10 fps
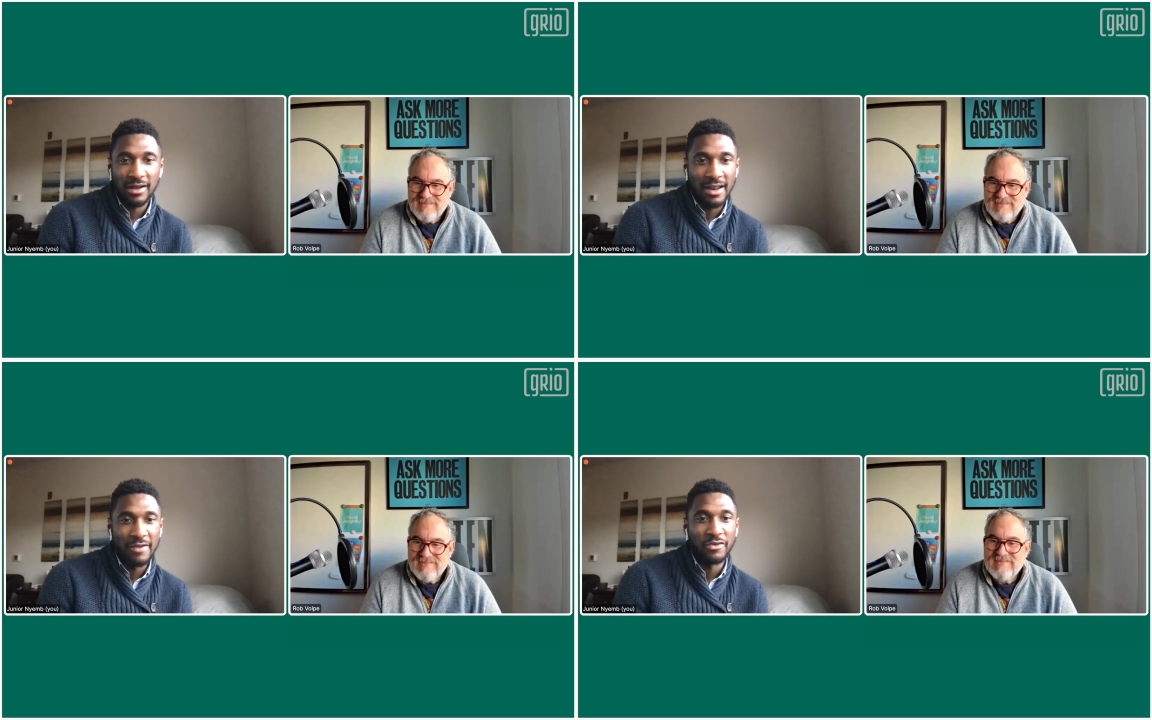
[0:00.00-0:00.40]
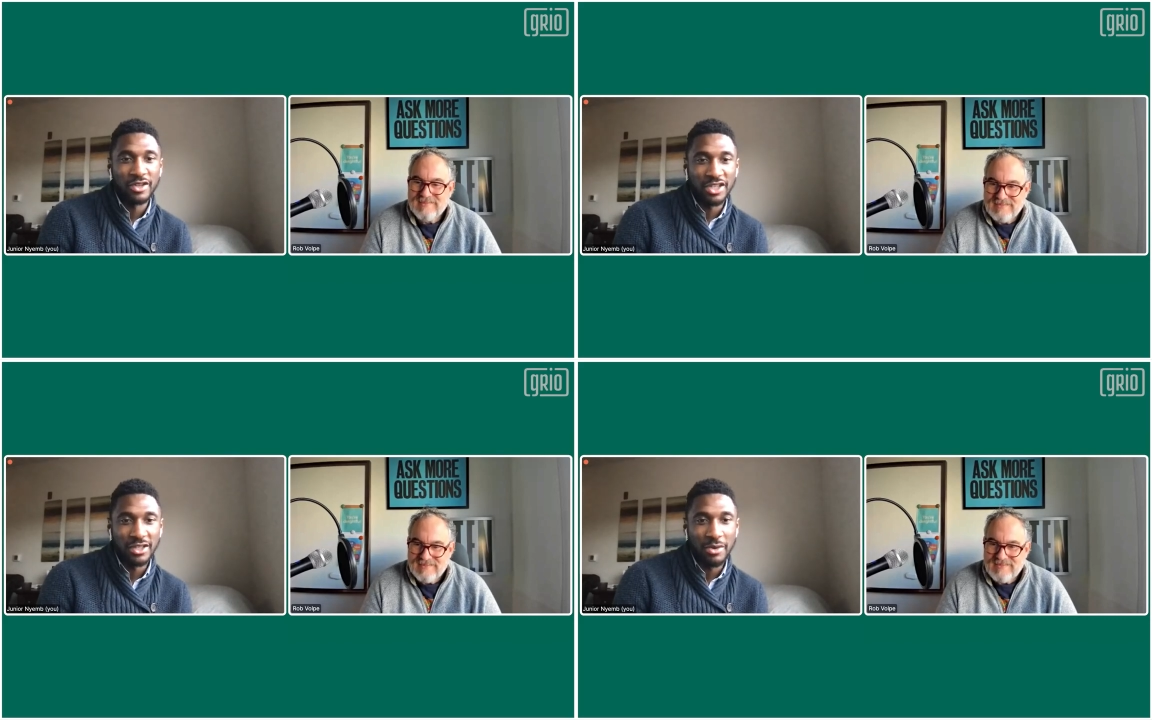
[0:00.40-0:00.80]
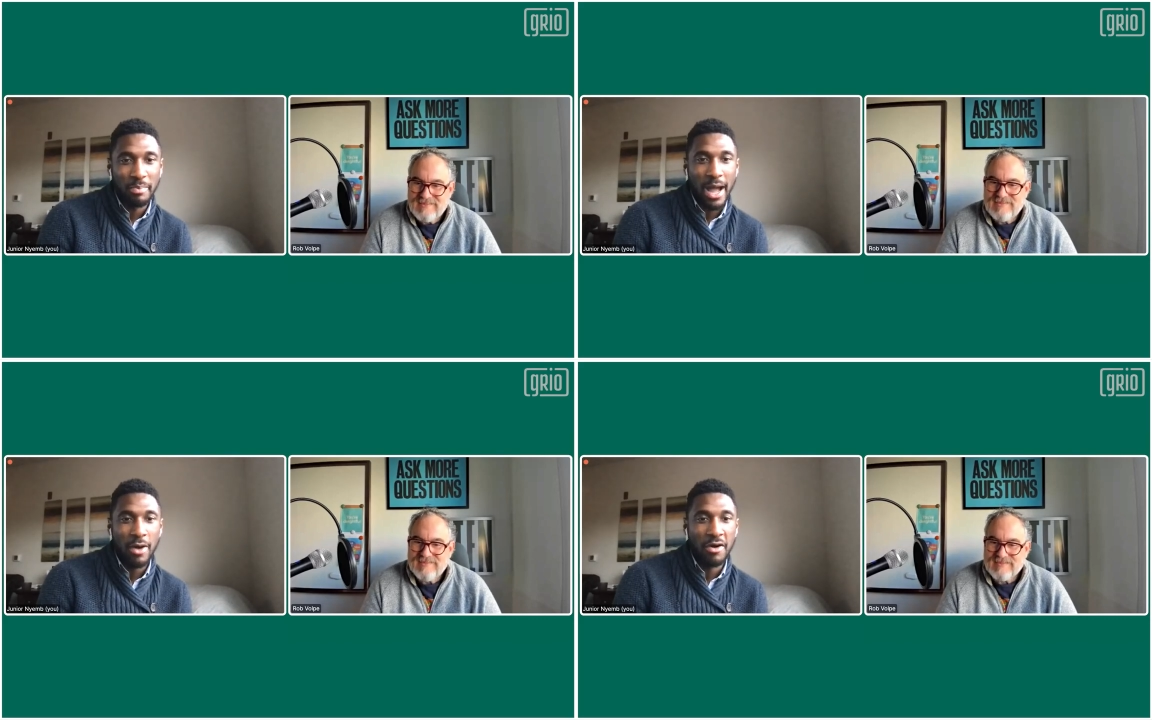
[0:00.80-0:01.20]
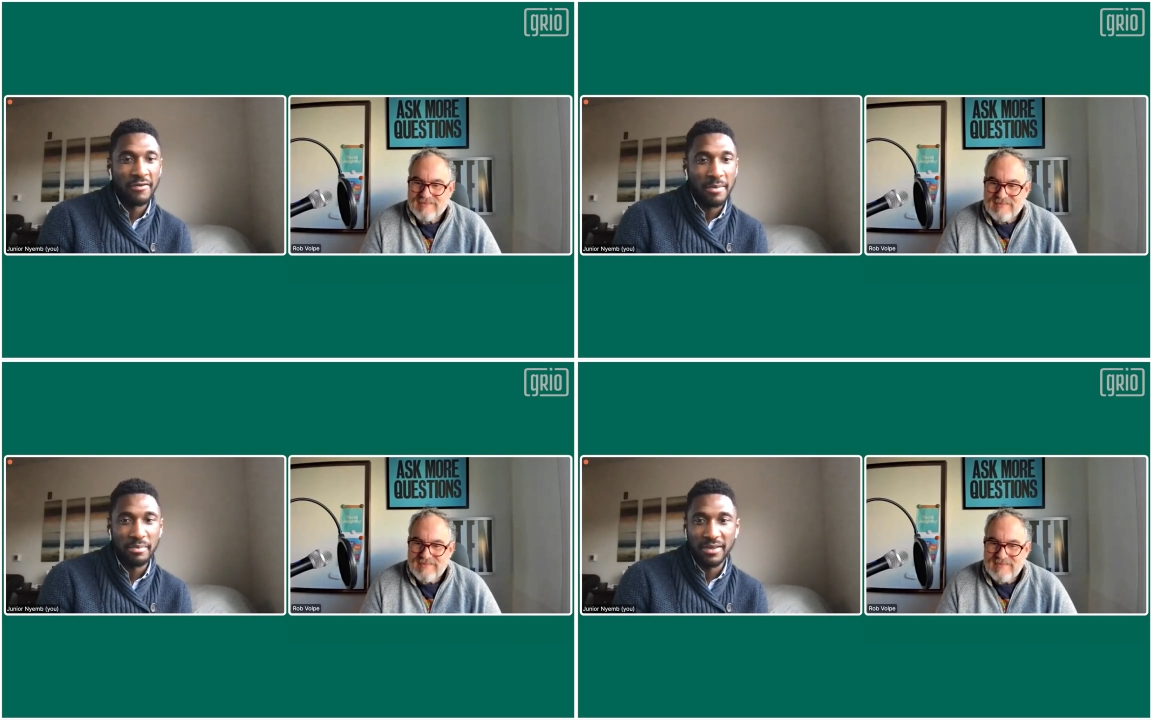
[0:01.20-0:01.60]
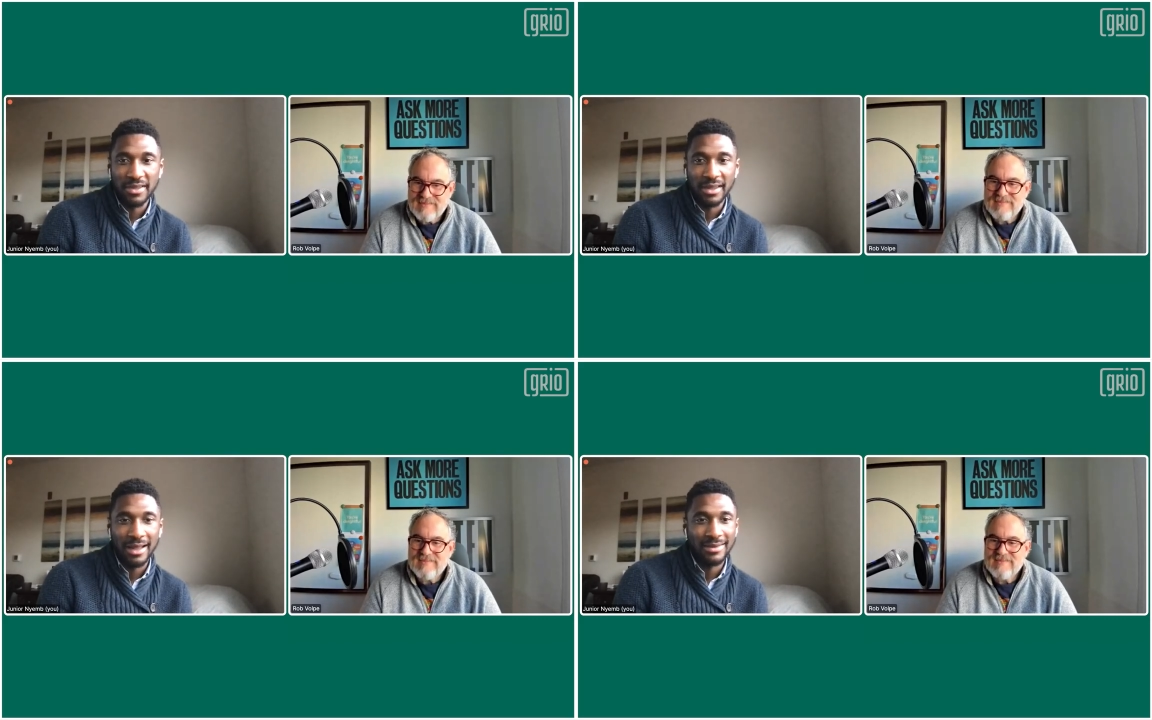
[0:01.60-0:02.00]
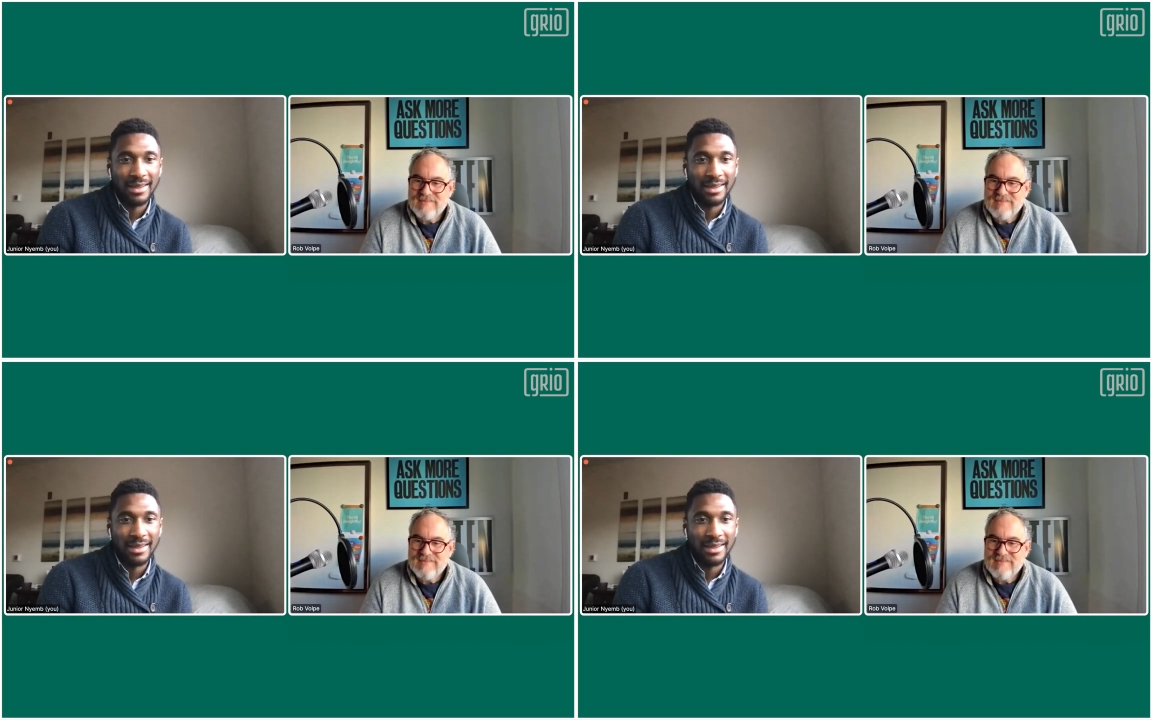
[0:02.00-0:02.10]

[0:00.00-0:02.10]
Speaker 1: uh, leveraging the power of empathy.